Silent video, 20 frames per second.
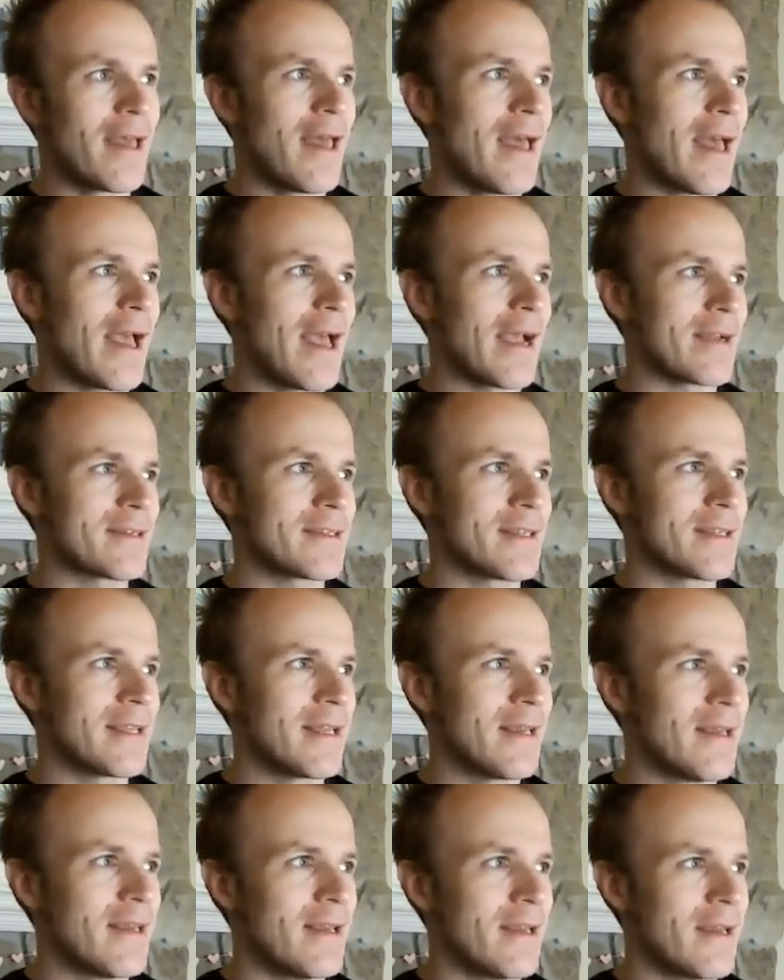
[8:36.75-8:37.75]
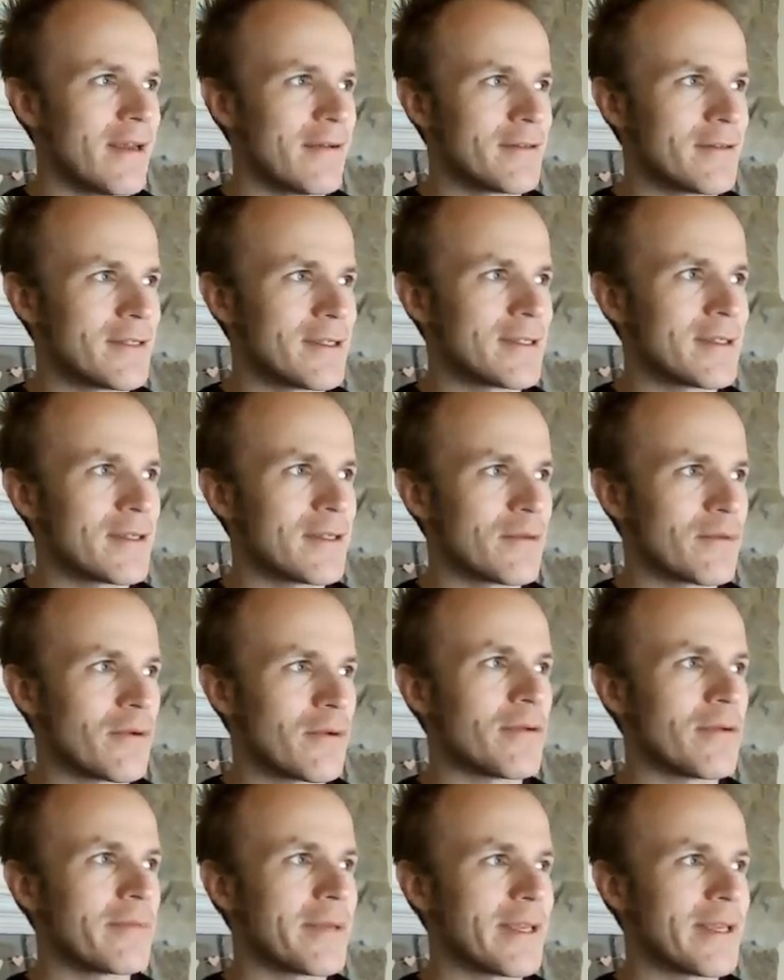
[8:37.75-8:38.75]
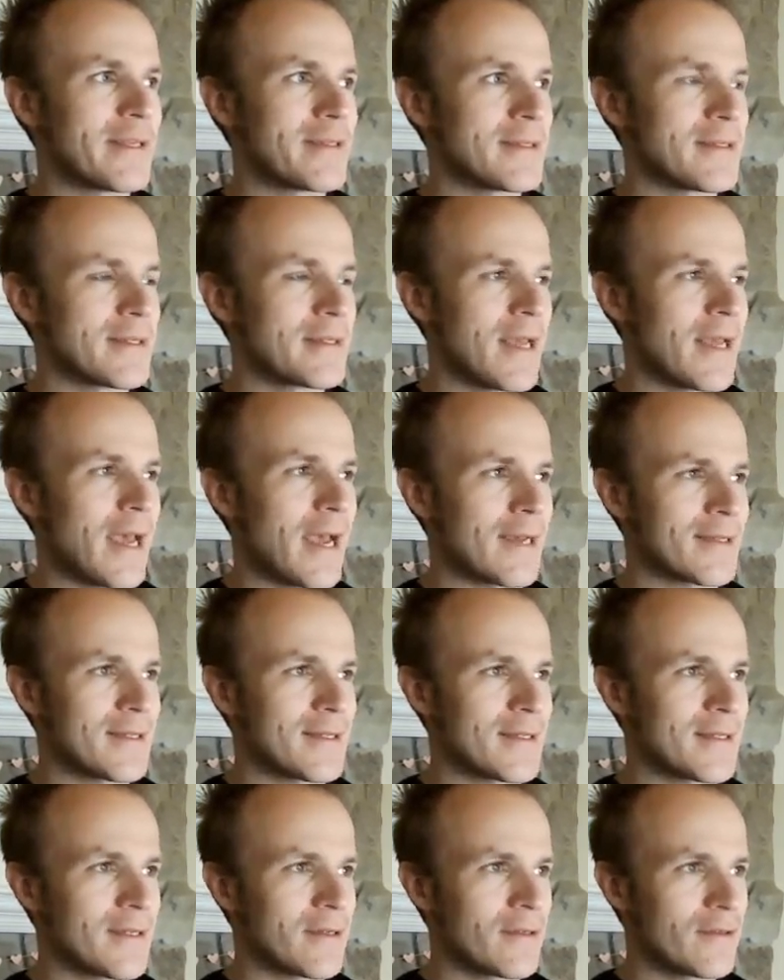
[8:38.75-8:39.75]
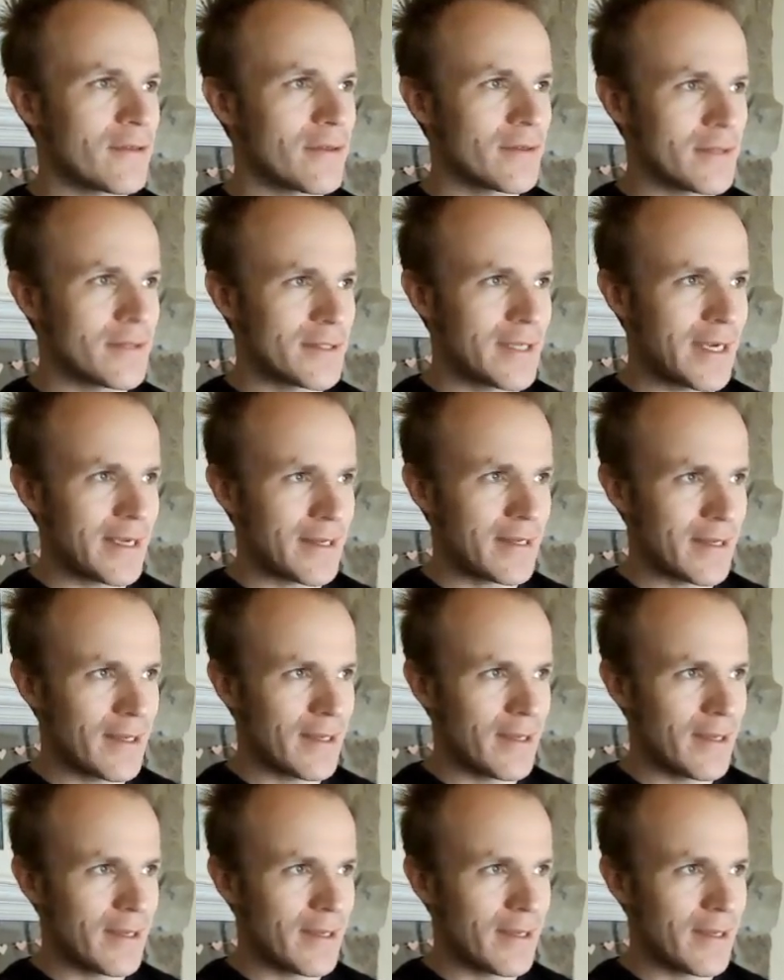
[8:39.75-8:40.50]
Actually, it was just the role-based access control check.